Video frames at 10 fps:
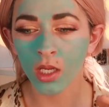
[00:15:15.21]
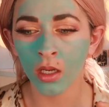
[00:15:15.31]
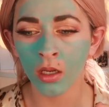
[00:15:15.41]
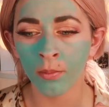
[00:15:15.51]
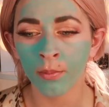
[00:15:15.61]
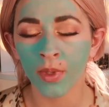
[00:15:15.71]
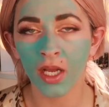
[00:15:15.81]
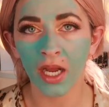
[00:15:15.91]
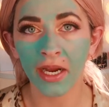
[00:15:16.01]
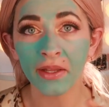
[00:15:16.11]
Um,
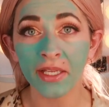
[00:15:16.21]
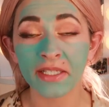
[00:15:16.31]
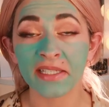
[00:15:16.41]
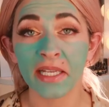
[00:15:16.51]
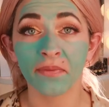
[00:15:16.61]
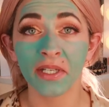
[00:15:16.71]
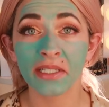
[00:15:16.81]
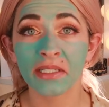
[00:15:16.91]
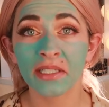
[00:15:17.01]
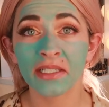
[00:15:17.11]
I like save
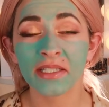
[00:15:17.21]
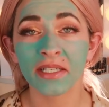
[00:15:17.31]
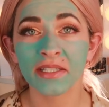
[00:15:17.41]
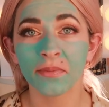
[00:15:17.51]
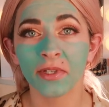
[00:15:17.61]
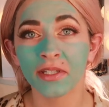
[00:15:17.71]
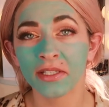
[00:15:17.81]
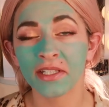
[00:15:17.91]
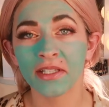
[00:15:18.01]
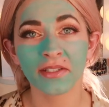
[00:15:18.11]
it. It's like something
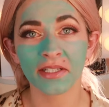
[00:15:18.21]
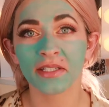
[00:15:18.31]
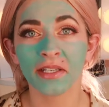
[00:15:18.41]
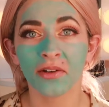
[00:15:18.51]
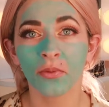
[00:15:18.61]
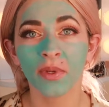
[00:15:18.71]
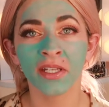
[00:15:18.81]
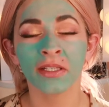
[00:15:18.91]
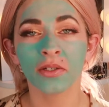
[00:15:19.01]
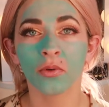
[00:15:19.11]
that it doesn't get
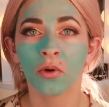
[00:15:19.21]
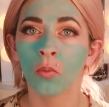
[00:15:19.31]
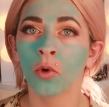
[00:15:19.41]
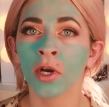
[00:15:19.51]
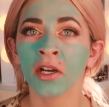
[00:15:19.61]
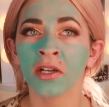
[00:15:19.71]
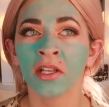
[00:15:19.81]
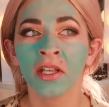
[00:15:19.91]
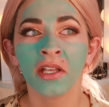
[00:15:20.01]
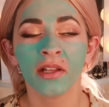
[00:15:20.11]
opened or
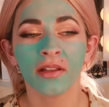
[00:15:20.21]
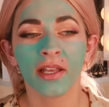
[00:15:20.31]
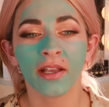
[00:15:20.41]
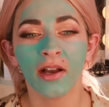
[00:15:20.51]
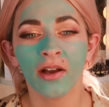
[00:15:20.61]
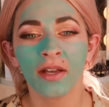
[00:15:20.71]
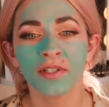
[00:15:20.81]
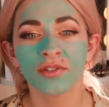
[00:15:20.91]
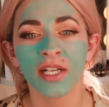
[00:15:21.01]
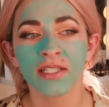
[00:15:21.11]
worn. Like I'll have
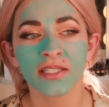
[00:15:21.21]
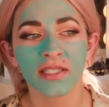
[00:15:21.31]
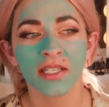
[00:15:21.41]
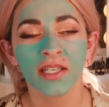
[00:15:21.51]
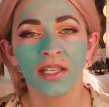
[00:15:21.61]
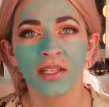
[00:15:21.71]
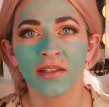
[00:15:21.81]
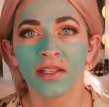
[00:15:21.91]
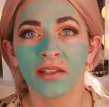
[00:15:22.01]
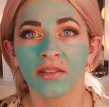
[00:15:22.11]
a dress
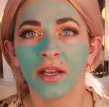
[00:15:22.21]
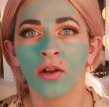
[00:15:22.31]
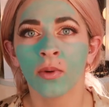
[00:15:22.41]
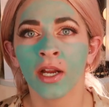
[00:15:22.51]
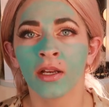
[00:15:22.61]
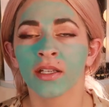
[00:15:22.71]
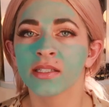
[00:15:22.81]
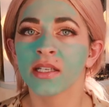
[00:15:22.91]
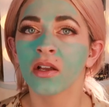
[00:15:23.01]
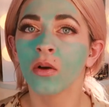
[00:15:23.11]
like that I'll wear and
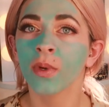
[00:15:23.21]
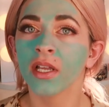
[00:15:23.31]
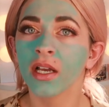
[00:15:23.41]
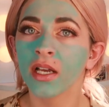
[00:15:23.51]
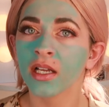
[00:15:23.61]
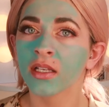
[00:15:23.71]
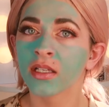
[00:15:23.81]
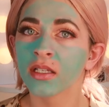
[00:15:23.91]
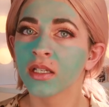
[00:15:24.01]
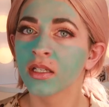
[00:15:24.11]
Nick's like, oh my God.
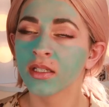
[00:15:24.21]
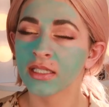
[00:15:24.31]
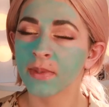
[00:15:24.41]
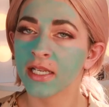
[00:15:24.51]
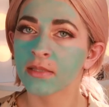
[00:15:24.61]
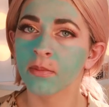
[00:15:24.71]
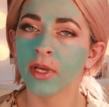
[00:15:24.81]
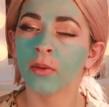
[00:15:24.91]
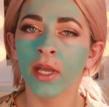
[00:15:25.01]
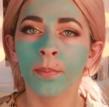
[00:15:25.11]
Nick's my husband,
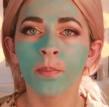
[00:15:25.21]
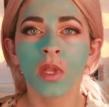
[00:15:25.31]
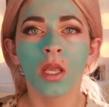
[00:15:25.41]
by the way.